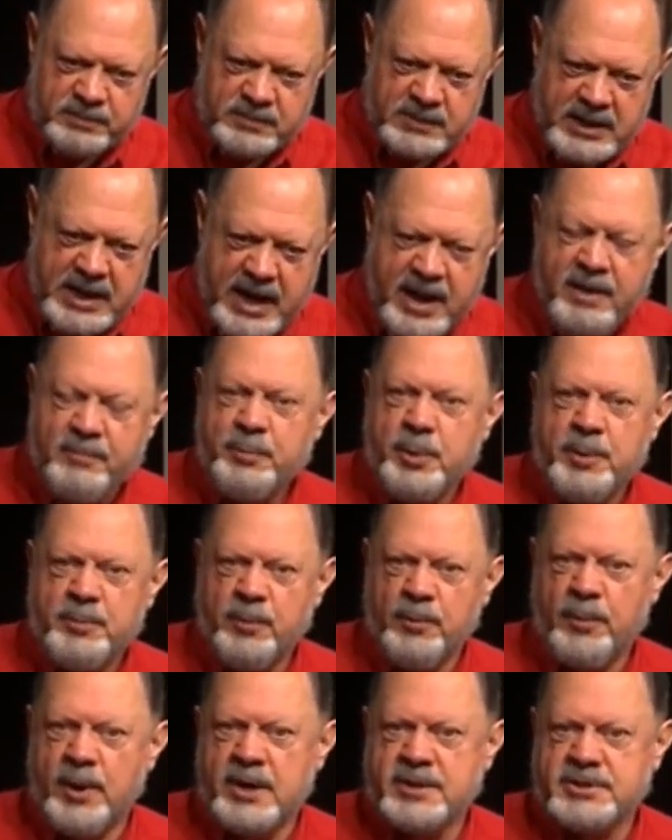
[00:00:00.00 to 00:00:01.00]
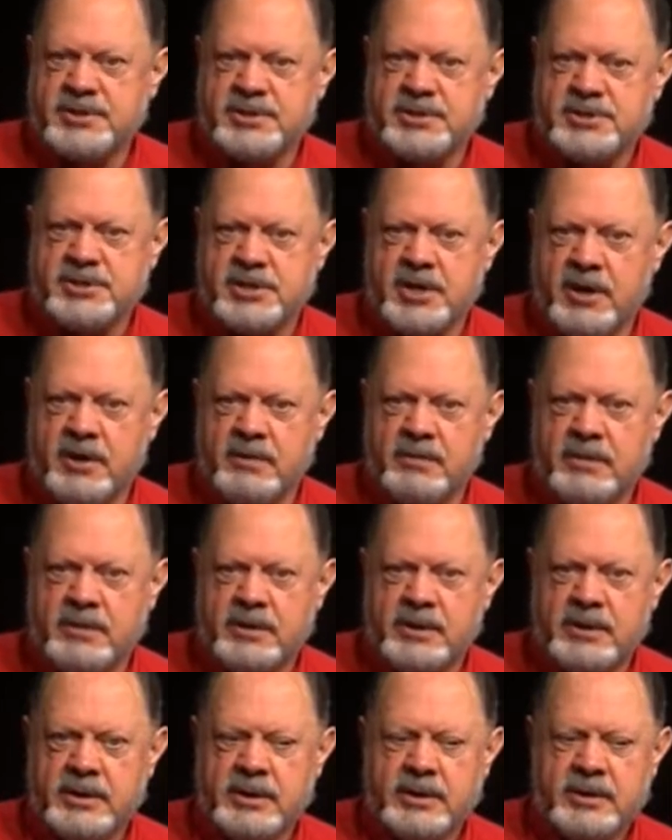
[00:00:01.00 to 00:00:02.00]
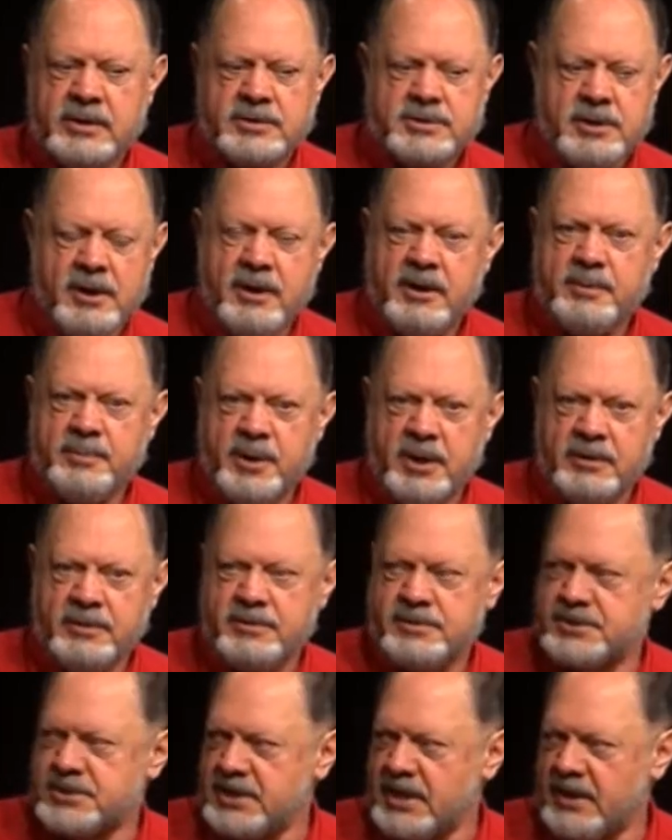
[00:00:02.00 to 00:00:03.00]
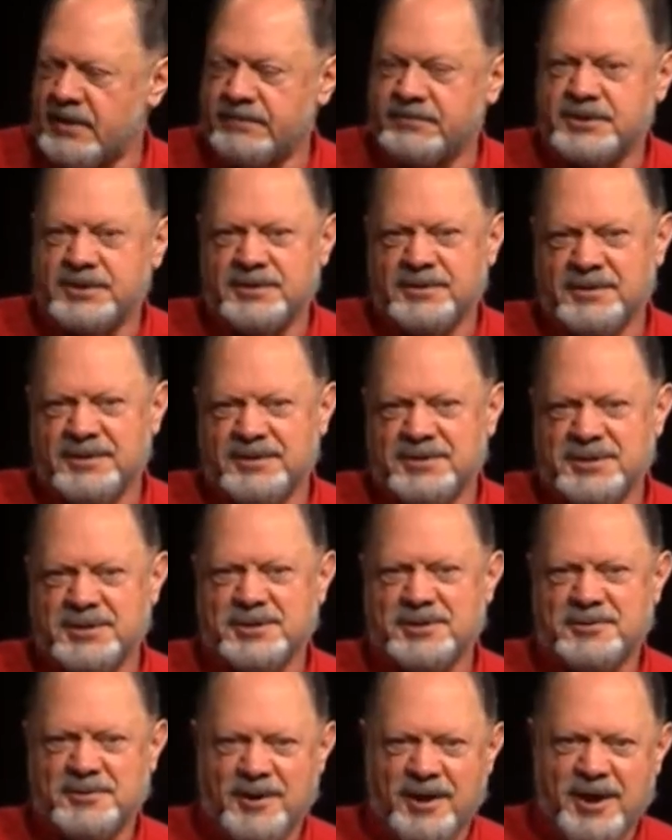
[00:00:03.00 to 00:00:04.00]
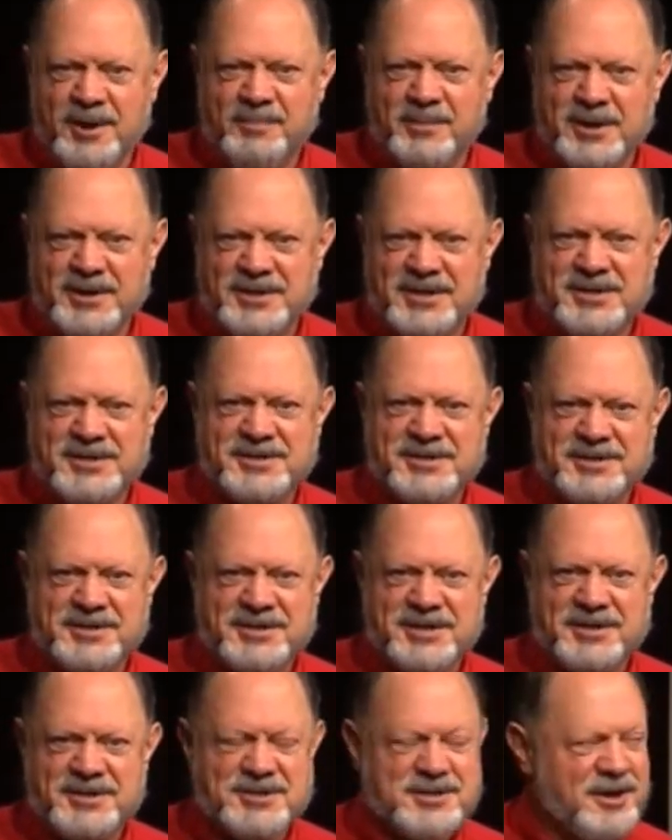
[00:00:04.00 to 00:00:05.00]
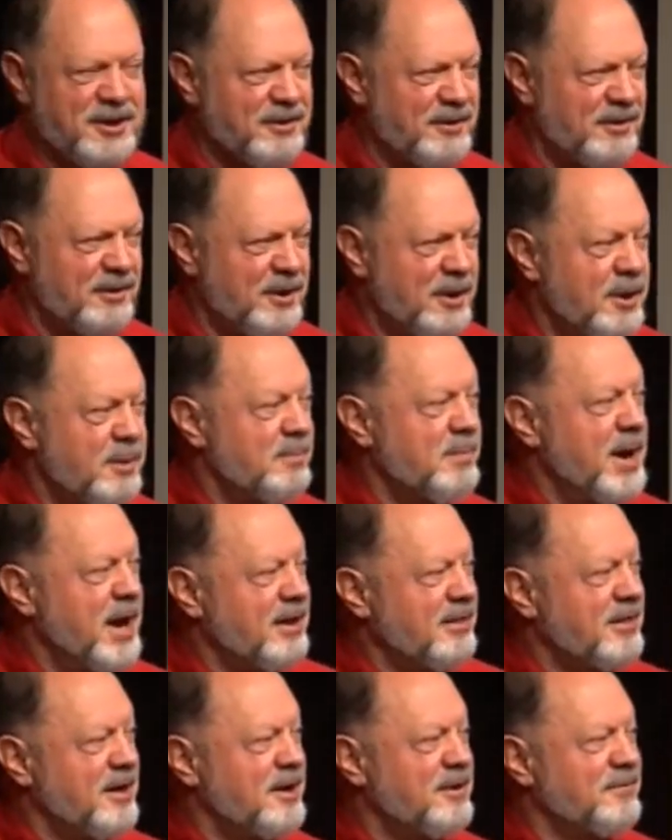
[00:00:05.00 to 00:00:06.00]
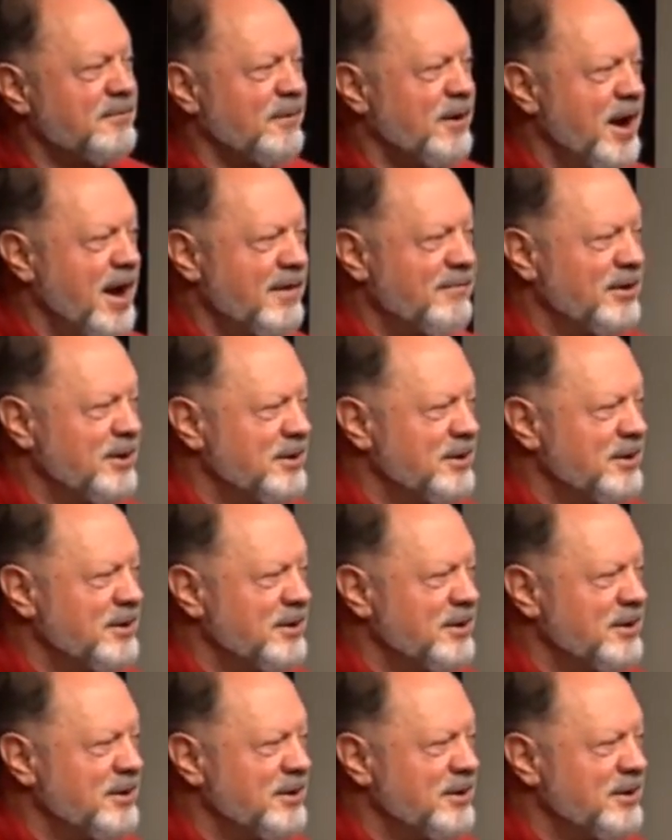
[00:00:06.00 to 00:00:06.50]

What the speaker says: Have people watch the show, talk among yourselves, and just try and be decent to each other. Matt, thanks for having